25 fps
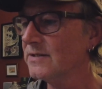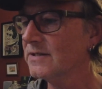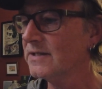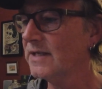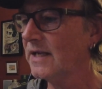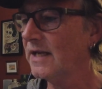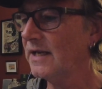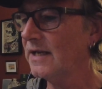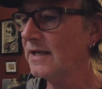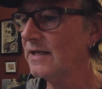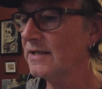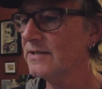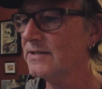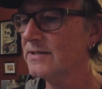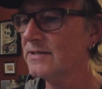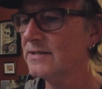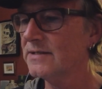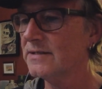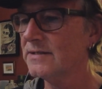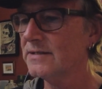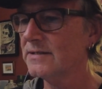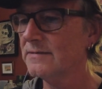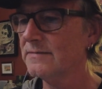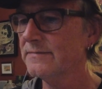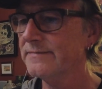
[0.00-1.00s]

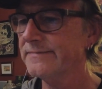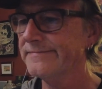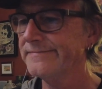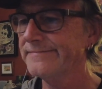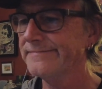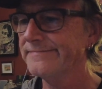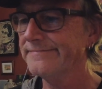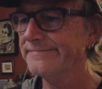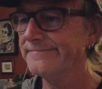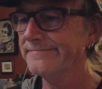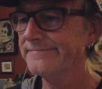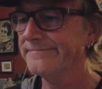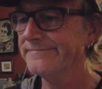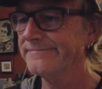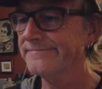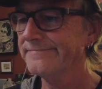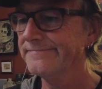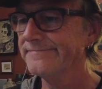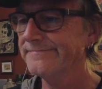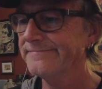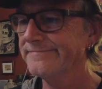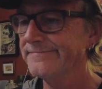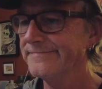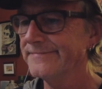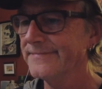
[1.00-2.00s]
case.
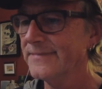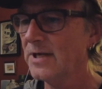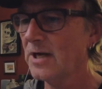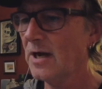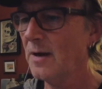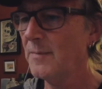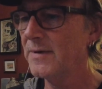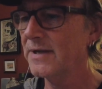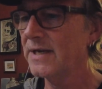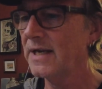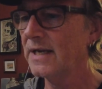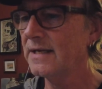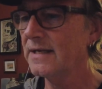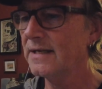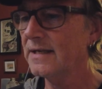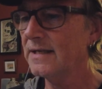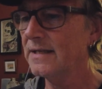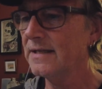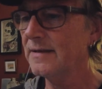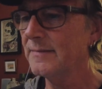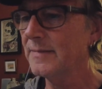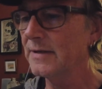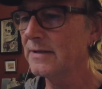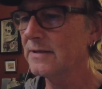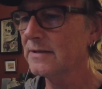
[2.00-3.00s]
Coming into the
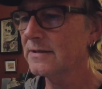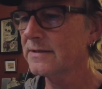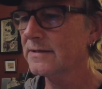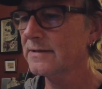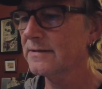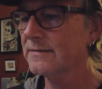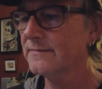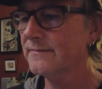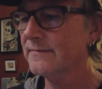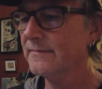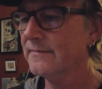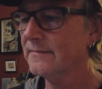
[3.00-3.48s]
building.